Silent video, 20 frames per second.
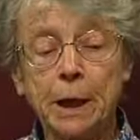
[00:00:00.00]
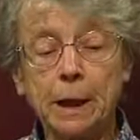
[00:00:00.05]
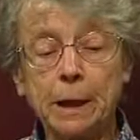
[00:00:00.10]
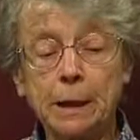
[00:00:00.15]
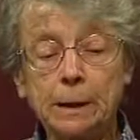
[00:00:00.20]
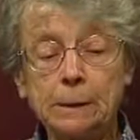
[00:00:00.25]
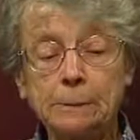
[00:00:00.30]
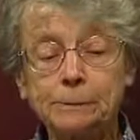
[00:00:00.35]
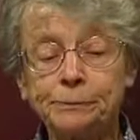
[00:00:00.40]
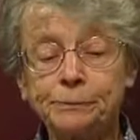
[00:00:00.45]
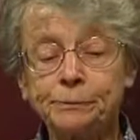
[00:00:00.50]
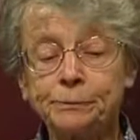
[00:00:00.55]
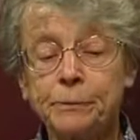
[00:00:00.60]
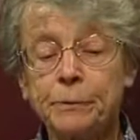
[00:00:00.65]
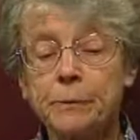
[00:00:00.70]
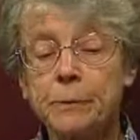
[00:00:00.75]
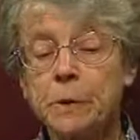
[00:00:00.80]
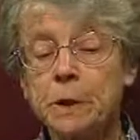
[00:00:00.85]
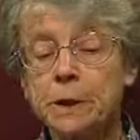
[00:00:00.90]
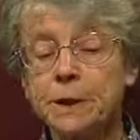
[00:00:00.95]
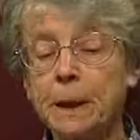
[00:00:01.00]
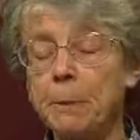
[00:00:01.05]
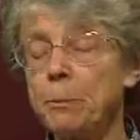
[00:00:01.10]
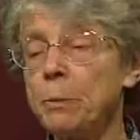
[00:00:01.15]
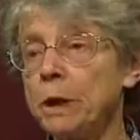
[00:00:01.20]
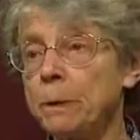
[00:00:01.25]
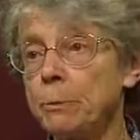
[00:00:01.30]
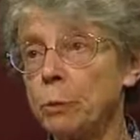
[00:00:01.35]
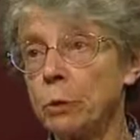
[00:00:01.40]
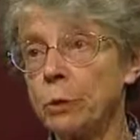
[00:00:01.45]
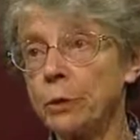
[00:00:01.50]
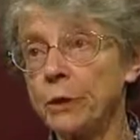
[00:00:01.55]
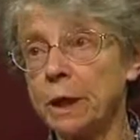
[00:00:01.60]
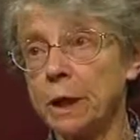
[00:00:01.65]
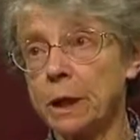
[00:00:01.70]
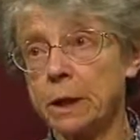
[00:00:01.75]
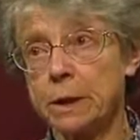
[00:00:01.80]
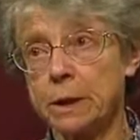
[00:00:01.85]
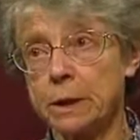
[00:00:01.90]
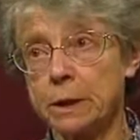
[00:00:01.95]
Um, some people
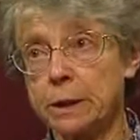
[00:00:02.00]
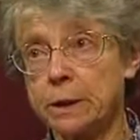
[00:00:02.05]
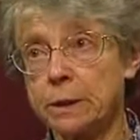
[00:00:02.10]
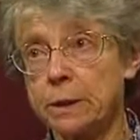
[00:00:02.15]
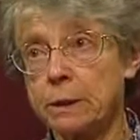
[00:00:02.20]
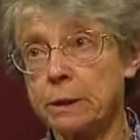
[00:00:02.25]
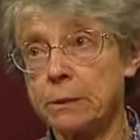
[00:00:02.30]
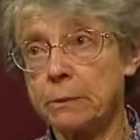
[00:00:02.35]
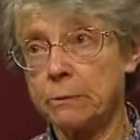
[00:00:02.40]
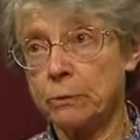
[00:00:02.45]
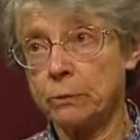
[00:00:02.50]
think that